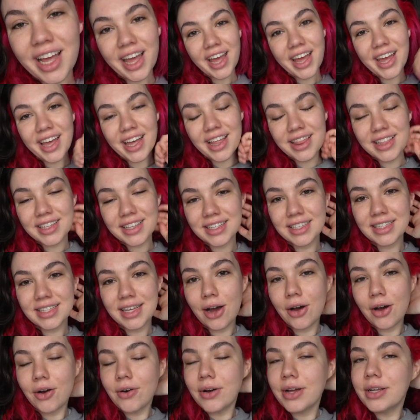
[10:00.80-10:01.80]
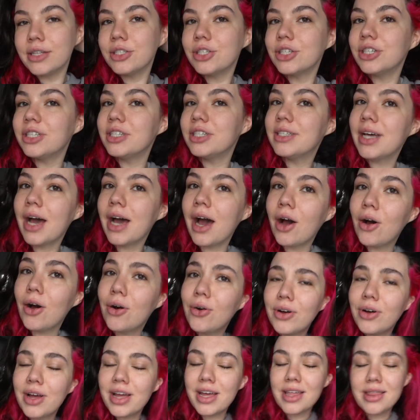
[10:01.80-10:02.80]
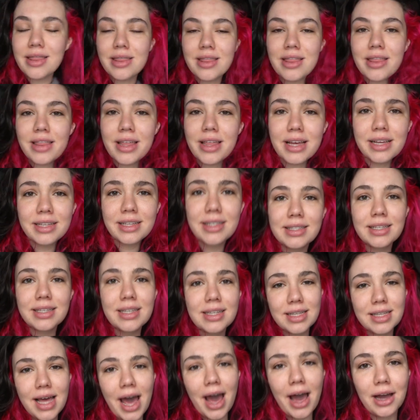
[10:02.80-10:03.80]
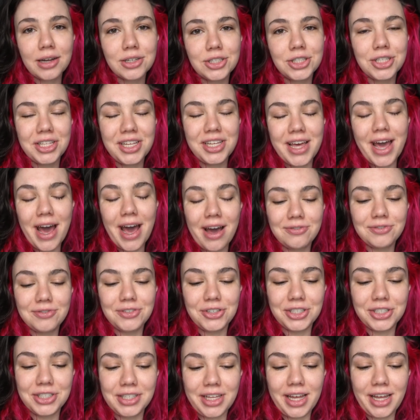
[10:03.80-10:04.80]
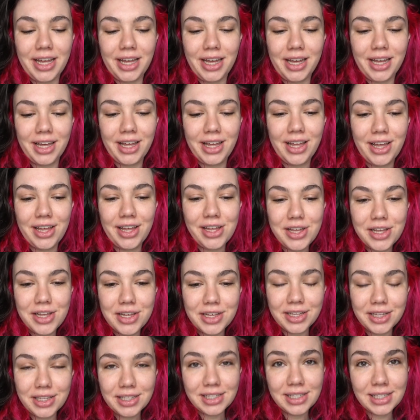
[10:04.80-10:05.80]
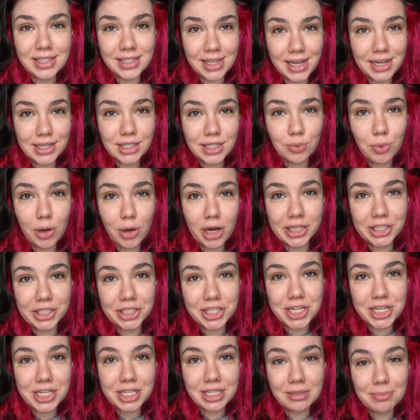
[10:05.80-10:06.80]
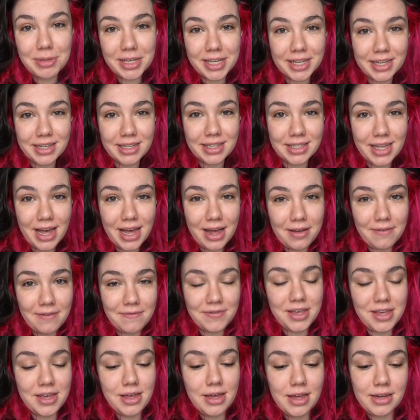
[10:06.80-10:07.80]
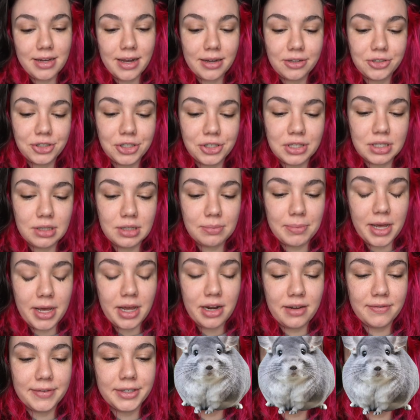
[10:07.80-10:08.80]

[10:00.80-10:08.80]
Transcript: And this is how it turned out. And this is actually after like six washes because I have the attention span of a